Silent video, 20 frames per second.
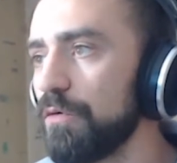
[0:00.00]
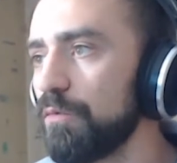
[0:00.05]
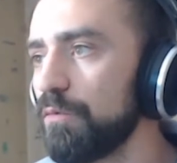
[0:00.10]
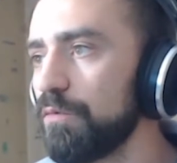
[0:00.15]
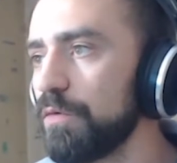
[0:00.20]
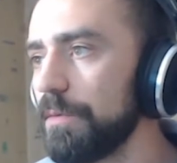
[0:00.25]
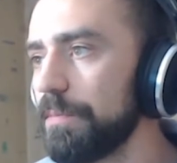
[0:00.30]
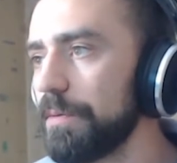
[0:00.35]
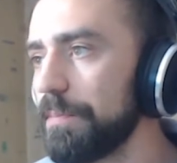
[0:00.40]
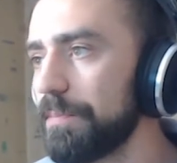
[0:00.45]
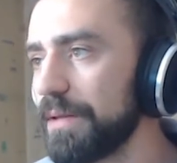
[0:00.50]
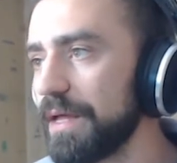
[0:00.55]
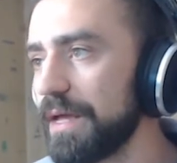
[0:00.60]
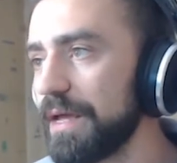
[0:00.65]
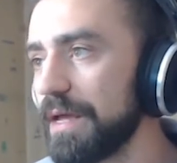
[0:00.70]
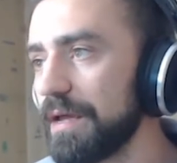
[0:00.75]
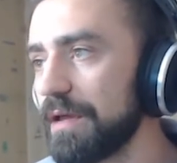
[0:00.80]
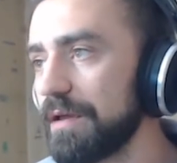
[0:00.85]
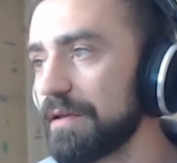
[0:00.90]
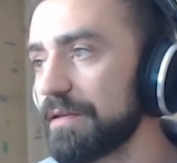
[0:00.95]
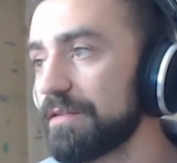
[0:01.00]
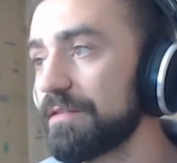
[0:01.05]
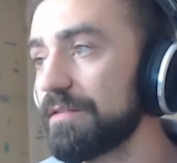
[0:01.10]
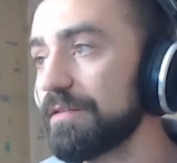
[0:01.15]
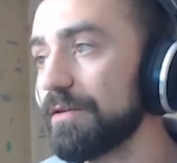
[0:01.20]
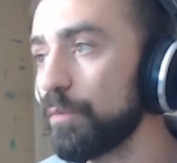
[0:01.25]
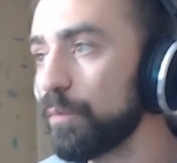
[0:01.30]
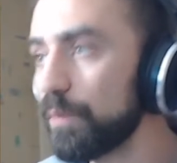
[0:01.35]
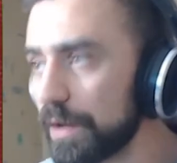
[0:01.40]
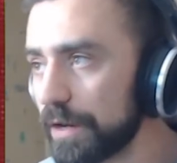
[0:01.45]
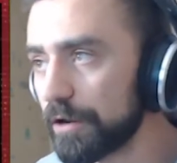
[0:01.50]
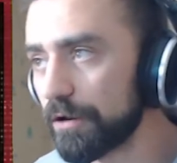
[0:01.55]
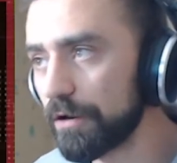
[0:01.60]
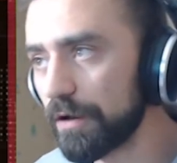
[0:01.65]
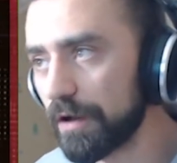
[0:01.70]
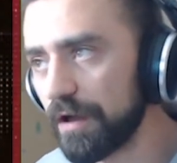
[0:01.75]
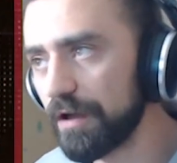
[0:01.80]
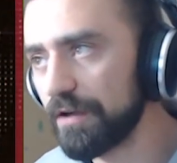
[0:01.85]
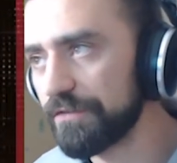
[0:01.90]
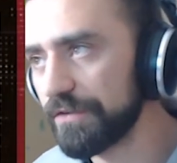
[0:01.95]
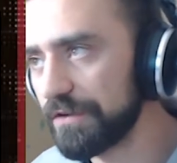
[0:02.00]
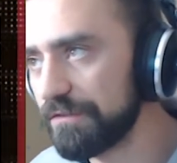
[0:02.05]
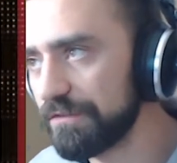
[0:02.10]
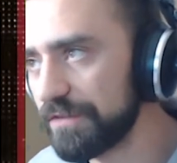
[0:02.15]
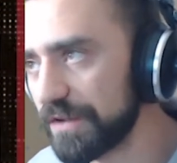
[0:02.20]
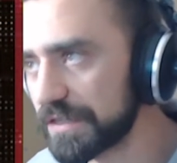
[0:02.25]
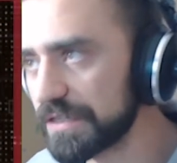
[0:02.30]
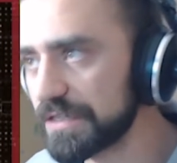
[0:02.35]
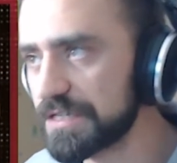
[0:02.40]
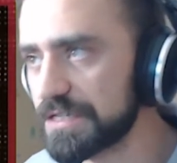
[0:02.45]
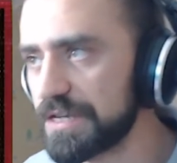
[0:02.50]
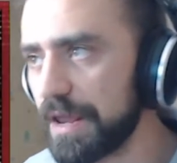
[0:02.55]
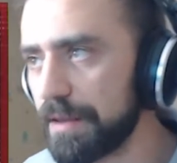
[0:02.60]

will be playing against the winner of Invictus